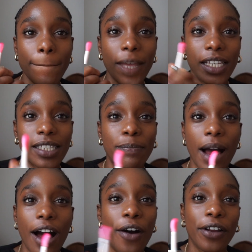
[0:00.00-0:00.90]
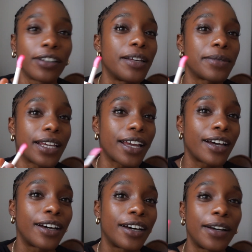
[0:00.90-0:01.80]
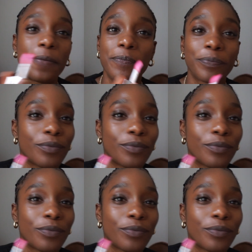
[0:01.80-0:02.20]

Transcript: a spot on your lips. Like um,